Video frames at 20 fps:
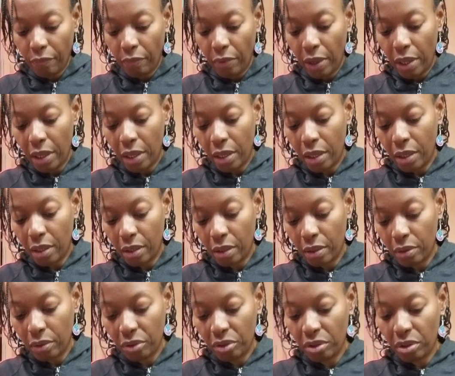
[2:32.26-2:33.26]

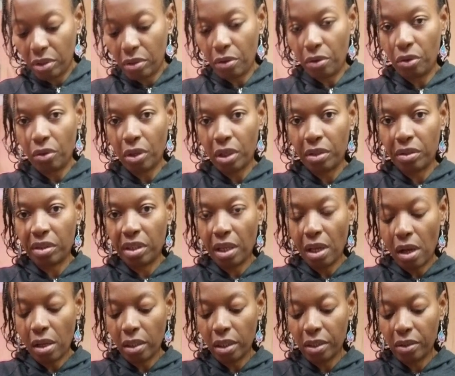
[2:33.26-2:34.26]
And so you can see
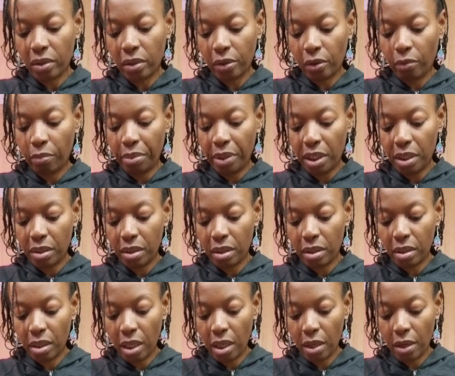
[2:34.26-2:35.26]
all these little
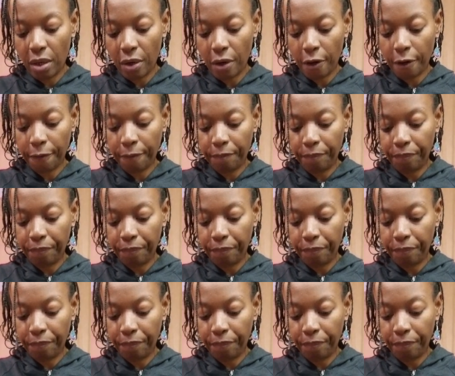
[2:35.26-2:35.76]
pieces here,